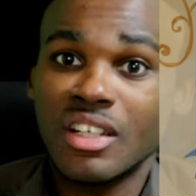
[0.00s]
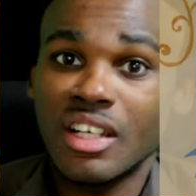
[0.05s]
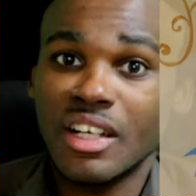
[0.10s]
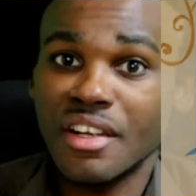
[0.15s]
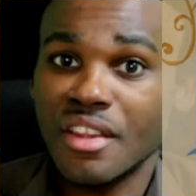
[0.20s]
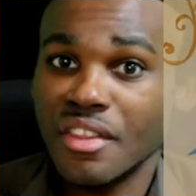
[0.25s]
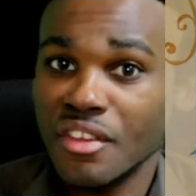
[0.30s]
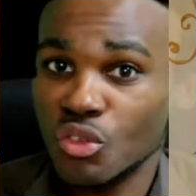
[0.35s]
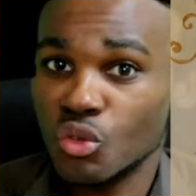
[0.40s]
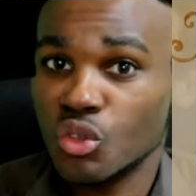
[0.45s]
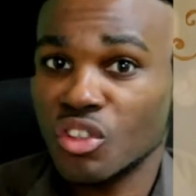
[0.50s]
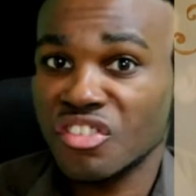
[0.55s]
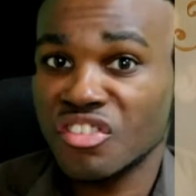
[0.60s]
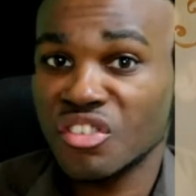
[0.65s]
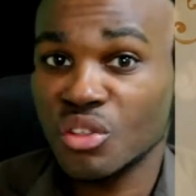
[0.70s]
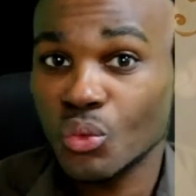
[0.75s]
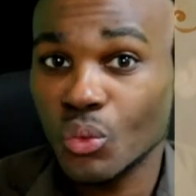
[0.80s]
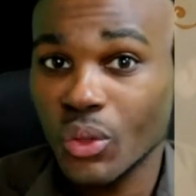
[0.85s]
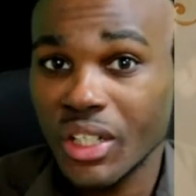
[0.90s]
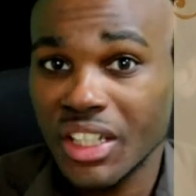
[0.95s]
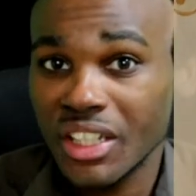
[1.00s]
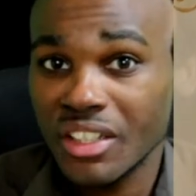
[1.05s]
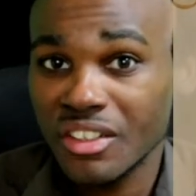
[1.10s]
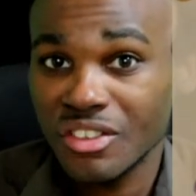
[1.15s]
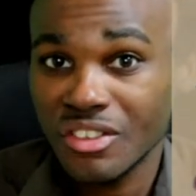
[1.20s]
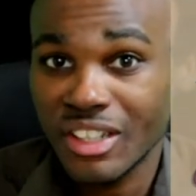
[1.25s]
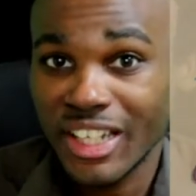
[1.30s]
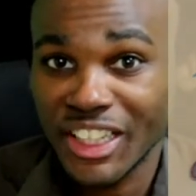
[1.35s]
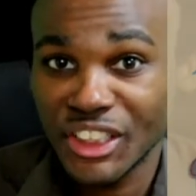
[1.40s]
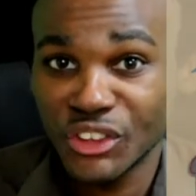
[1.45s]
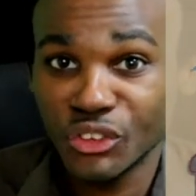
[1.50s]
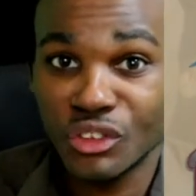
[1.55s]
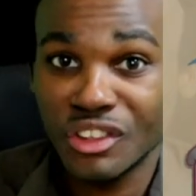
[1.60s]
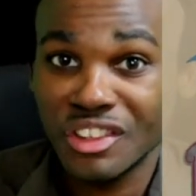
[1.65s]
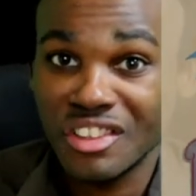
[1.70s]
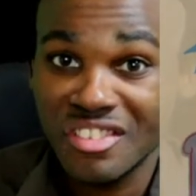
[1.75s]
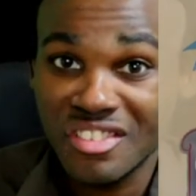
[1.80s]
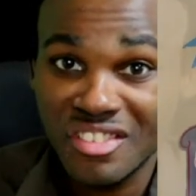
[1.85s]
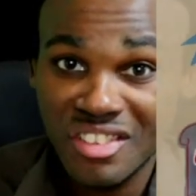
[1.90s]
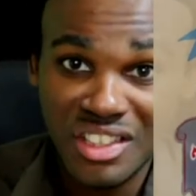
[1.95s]
and this was the way to
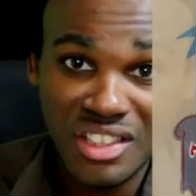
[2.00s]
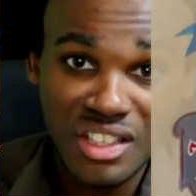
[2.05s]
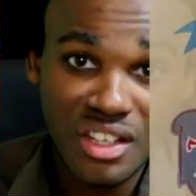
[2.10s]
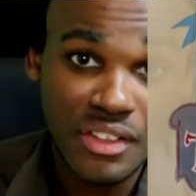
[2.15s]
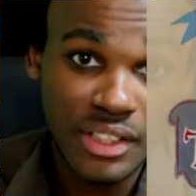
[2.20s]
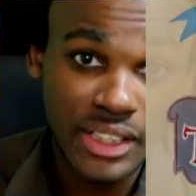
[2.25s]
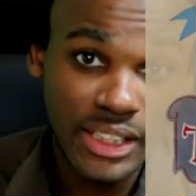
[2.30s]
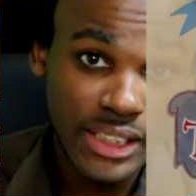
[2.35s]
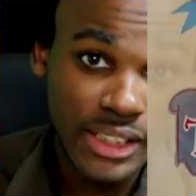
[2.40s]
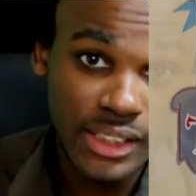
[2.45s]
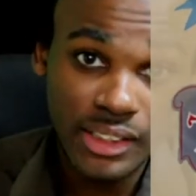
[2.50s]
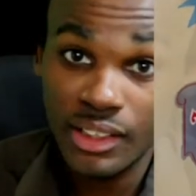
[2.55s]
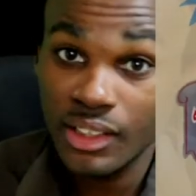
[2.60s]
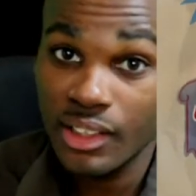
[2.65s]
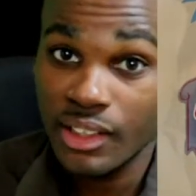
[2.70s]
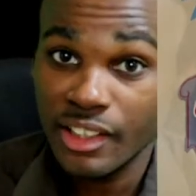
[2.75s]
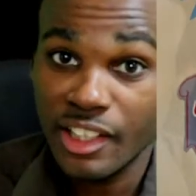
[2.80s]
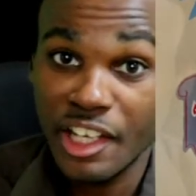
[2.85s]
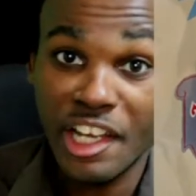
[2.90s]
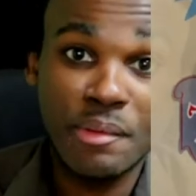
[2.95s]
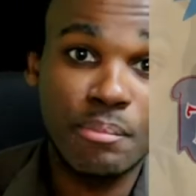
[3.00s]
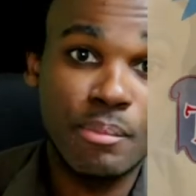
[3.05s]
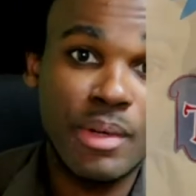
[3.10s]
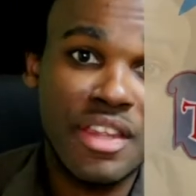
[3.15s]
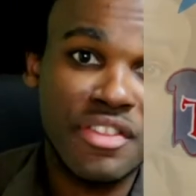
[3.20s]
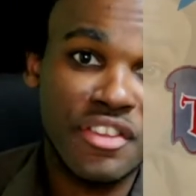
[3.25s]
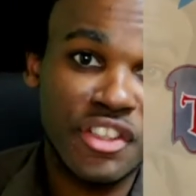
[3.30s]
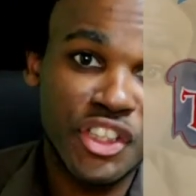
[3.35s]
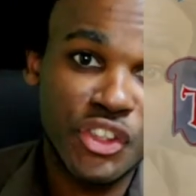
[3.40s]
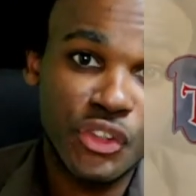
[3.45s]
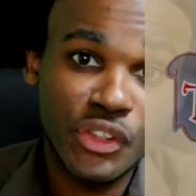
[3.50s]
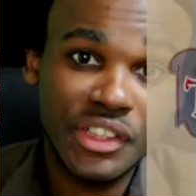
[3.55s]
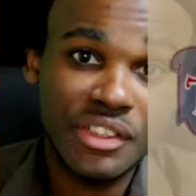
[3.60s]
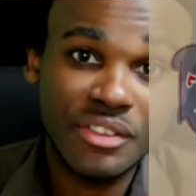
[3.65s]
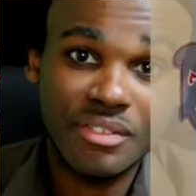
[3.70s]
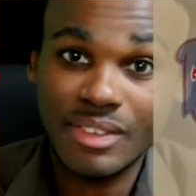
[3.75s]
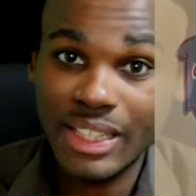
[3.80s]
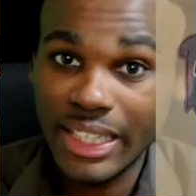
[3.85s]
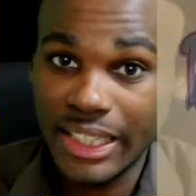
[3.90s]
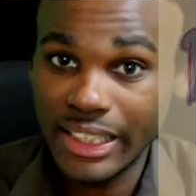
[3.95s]
actually seal the deal and make the
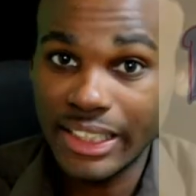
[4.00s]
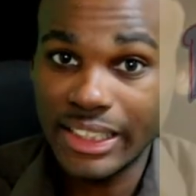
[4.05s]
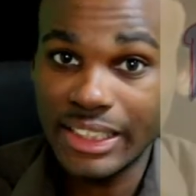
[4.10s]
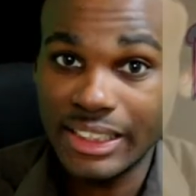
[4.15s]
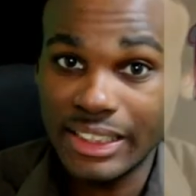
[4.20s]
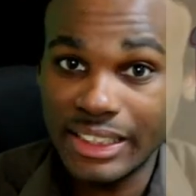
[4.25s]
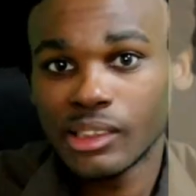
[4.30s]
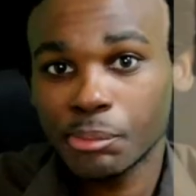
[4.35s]
treaty valid.